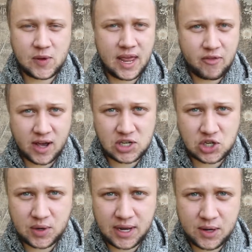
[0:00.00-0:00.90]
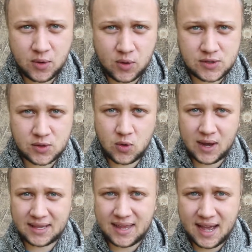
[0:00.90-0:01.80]
whenever I shoot indoors or
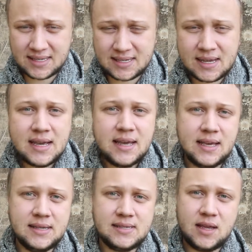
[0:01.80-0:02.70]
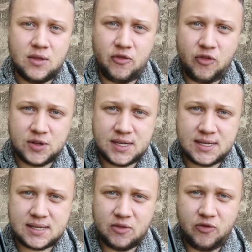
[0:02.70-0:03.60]
at night is the
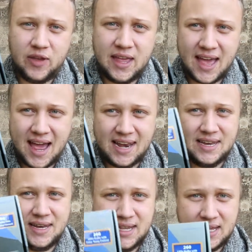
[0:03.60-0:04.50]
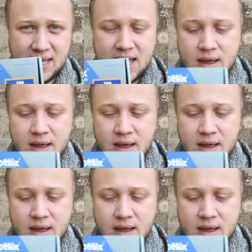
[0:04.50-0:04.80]
Photix V LED.